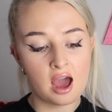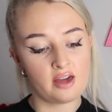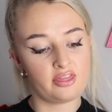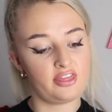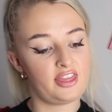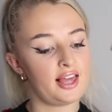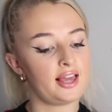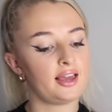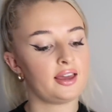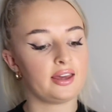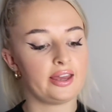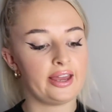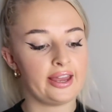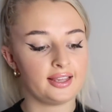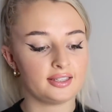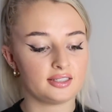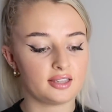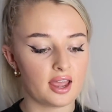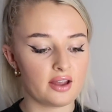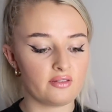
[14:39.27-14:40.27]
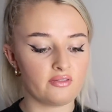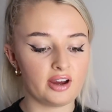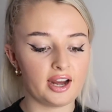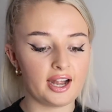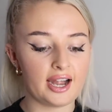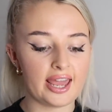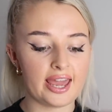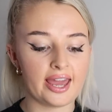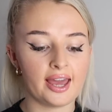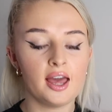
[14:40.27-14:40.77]
I think it's a
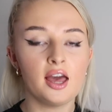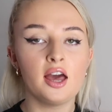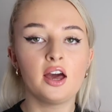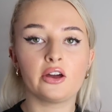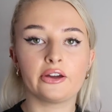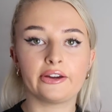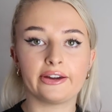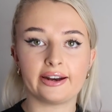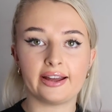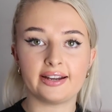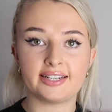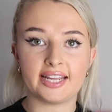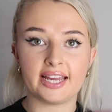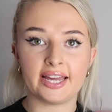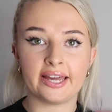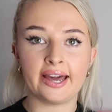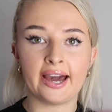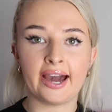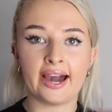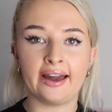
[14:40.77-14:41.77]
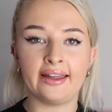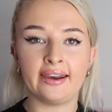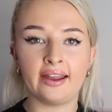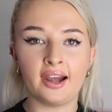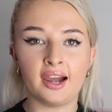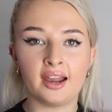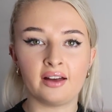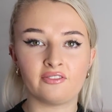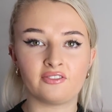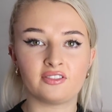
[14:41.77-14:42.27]
really good idea, and
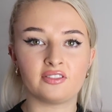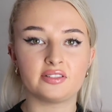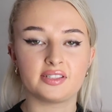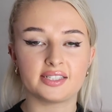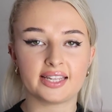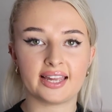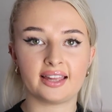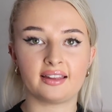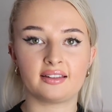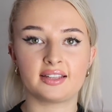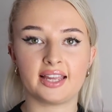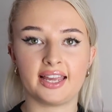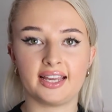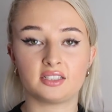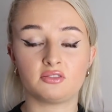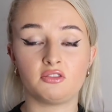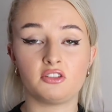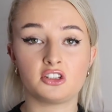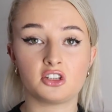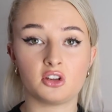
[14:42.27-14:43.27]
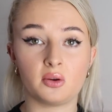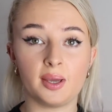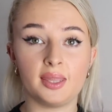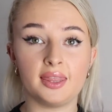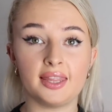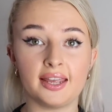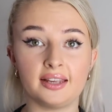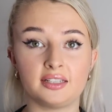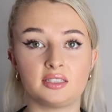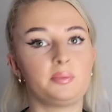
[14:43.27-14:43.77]
I love Skinkissed for
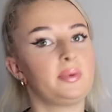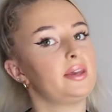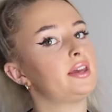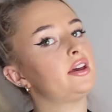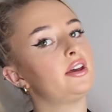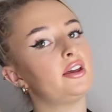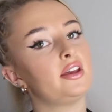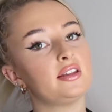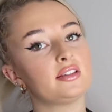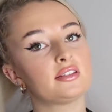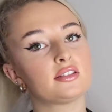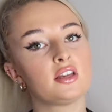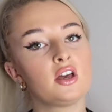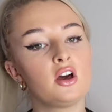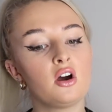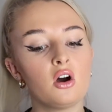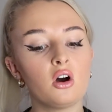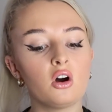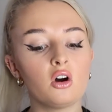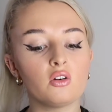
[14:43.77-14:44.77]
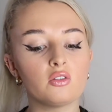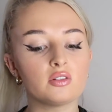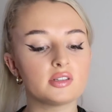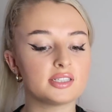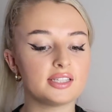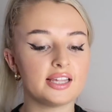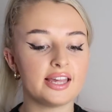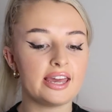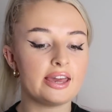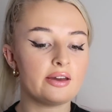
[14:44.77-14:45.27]
doing this, because
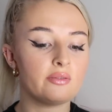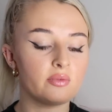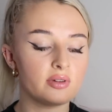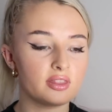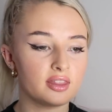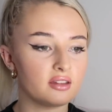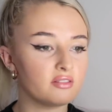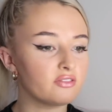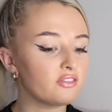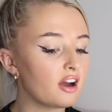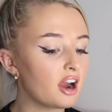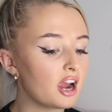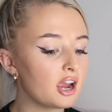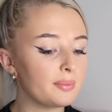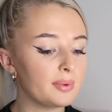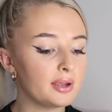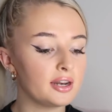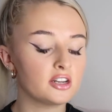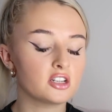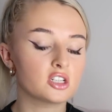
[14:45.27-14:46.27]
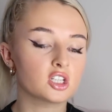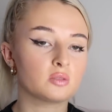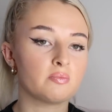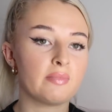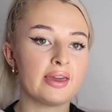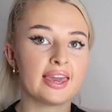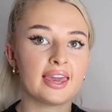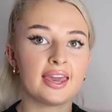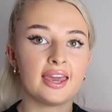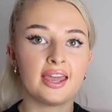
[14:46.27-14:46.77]
obviously with the environment, just
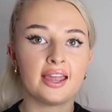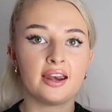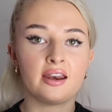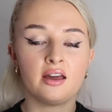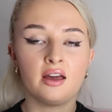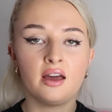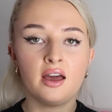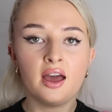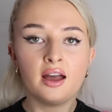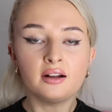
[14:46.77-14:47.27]
making